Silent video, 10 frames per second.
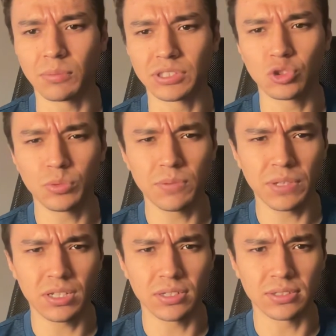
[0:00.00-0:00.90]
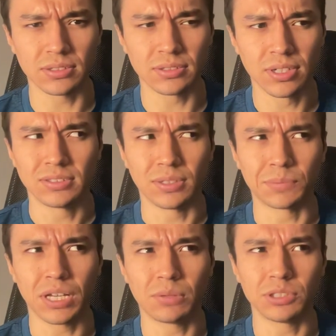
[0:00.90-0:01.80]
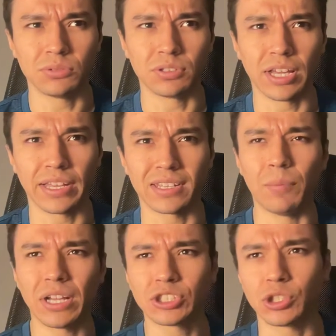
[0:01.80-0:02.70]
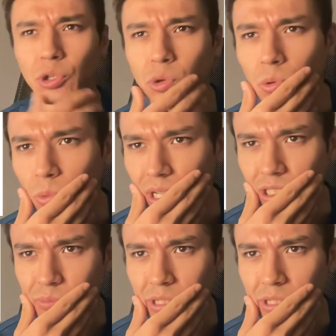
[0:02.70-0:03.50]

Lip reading: I'm assuming because sometimes he would I'm not sure who it was,